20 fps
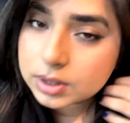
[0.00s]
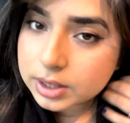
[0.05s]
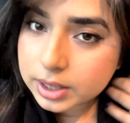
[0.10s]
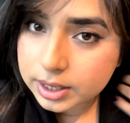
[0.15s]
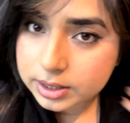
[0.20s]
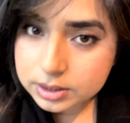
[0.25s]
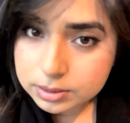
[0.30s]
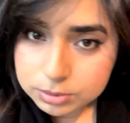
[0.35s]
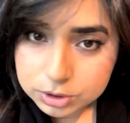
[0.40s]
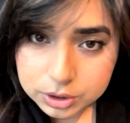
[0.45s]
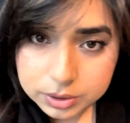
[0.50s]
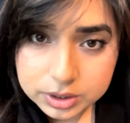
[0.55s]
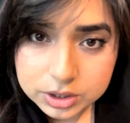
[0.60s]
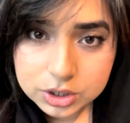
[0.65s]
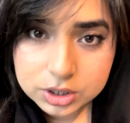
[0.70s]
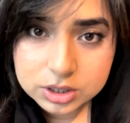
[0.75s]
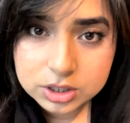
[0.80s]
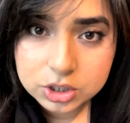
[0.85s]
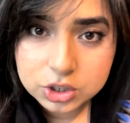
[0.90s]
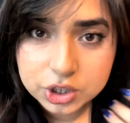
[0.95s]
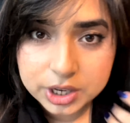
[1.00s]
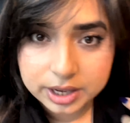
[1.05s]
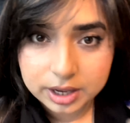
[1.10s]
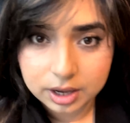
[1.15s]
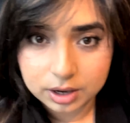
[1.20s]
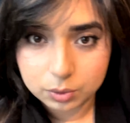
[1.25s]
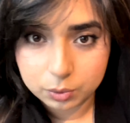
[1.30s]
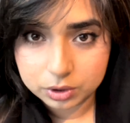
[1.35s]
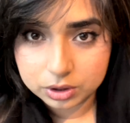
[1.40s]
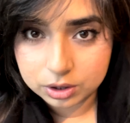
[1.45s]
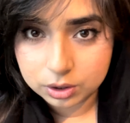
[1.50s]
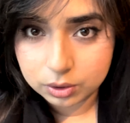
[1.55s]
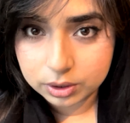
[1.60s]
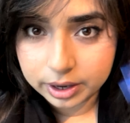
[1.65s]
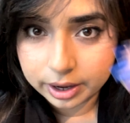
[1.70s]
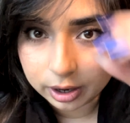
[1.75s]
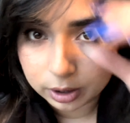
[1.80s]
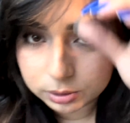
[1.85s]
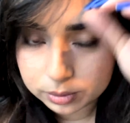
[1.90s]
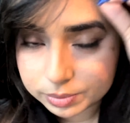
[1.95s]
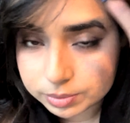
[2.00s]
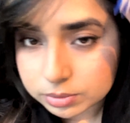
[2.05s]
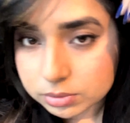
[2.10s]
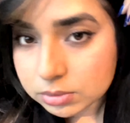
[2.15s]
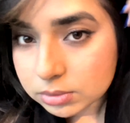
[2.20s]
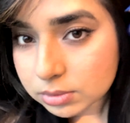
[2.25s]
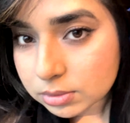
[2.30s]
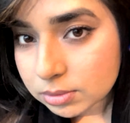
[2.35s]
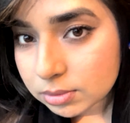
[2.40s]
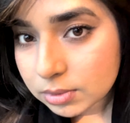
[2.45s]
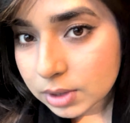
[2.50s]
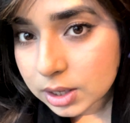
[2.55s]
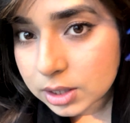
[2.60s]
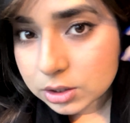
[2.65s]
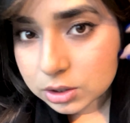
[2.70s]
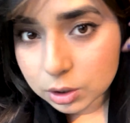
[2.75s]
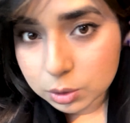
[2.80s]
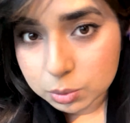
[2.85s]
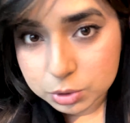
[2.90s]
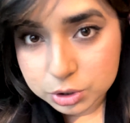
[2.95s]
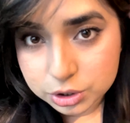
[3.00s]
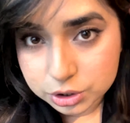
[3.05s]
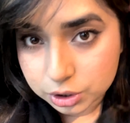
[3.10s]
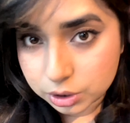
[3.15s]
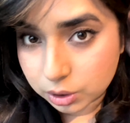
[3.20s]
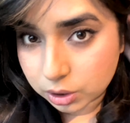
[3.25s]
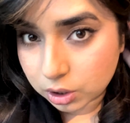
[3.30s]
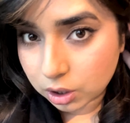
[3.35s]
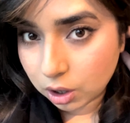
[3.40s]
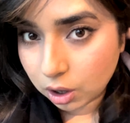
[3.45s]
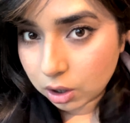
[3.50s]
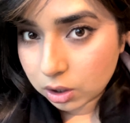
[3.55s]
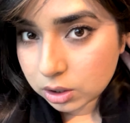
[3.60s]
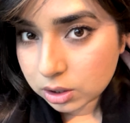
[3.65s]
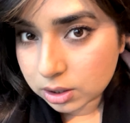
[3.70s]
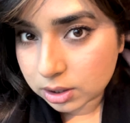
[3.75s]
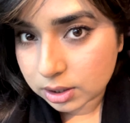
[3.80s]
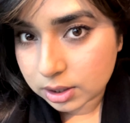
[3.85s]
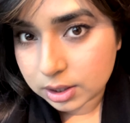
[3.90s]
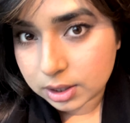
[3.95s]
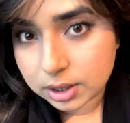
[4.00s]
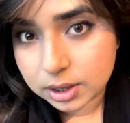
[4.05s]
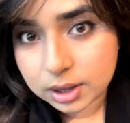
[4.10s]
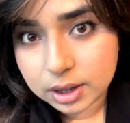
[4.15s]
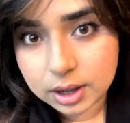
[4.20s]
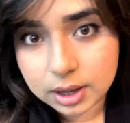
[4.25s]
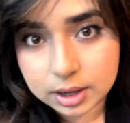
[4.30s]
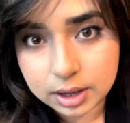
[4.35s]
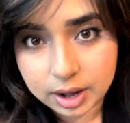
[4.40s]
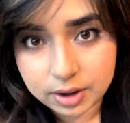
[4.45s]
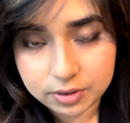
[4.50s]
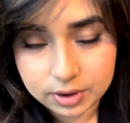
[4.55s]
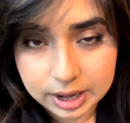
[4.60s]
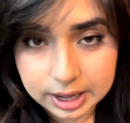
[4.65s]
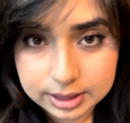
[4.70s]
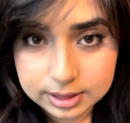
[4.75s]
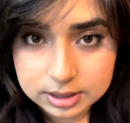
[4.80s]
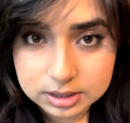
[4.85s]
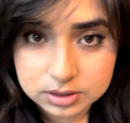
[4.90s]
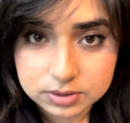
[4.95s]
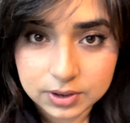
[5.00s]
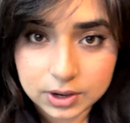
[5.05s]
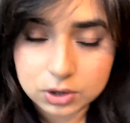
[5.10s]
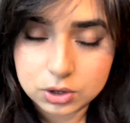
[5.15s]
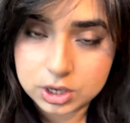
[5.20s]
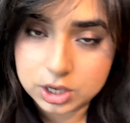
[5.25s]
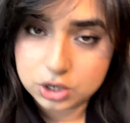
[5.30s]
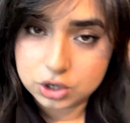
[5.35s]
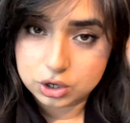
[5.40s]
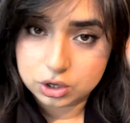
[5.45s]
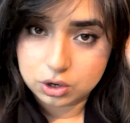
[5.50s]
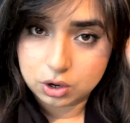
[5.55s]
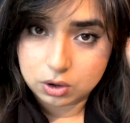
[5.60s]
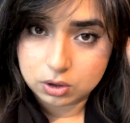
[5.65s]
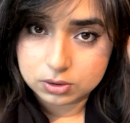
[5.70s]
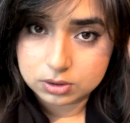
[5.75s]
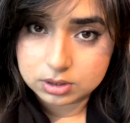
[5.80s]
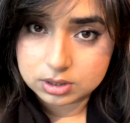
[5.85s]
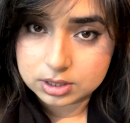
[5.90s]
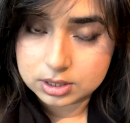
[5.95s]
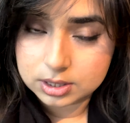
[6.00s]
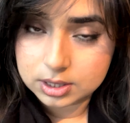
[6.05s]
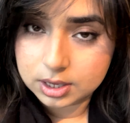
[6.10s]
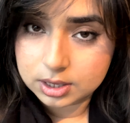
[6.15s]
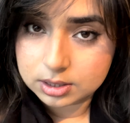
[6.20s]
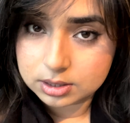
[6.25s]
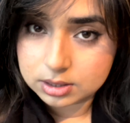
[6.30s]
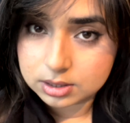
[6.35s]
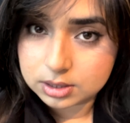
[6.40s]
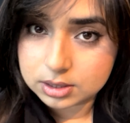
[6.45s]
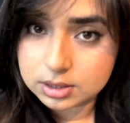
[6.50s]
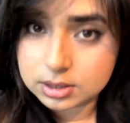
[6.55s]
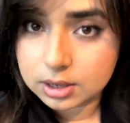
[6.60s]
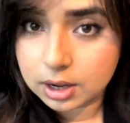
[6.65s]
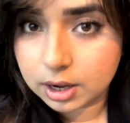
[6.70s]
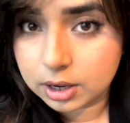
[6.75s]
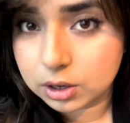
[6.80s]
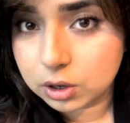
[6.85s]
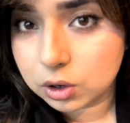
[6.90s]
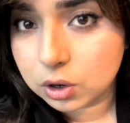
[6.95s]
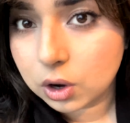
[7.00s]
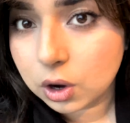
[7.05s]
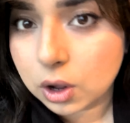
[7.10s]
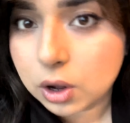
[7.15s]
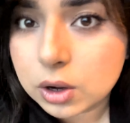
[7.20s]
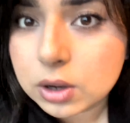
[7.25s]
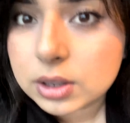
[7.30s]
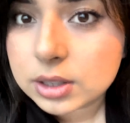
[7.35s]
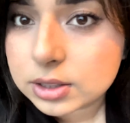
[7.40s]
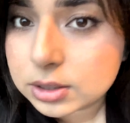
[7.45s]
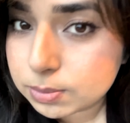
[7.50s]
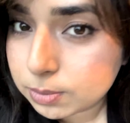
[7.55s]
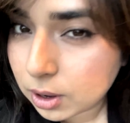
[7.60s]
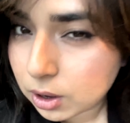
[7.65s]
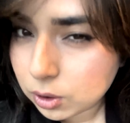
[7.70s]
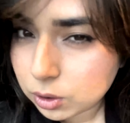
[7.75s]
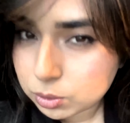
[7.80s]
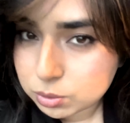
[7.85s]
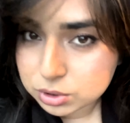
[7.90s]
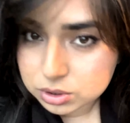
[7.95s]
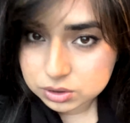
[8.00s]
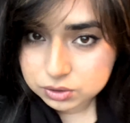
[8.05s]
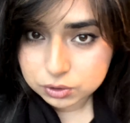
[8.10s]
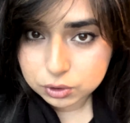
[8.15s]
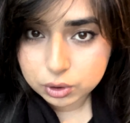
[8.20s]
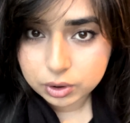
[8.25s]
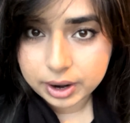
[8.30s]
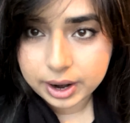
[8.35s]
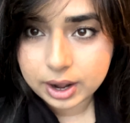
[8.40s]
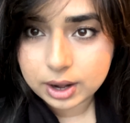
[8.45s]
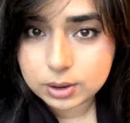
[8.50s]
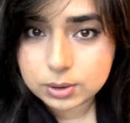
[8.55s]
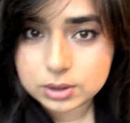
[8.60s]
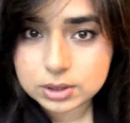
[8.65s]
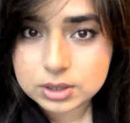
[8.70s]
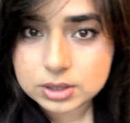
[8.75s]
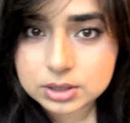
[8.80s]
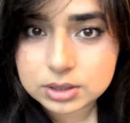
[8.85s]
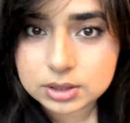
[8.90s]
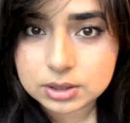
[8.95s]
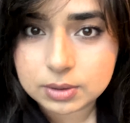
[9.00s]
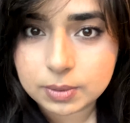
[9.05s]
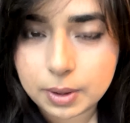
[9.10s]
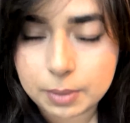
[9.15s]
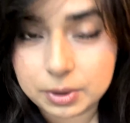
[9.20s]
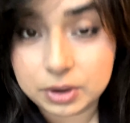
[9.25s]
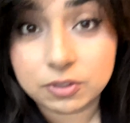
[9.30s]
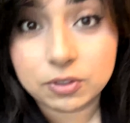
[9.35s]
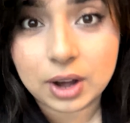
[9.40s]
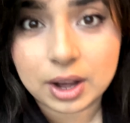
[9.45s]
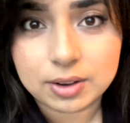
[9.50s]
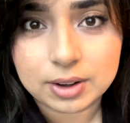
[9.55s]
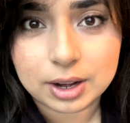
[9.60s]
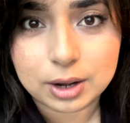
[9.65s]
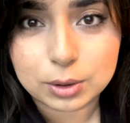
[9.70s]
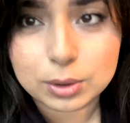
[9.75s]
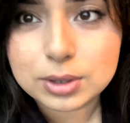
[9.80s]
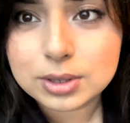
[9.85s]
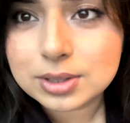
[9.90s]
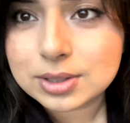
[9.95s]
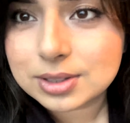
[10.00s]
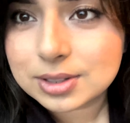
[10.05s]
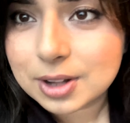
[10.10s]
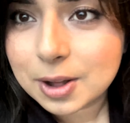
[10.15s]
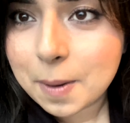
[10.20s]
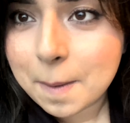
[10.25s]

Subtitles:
Guys, I'm doing just a check-in with you now. It's almost 2 o'clock. I've had this foundation on since 9 o'clock. It's about almost 4 hours, I mean 5 hours.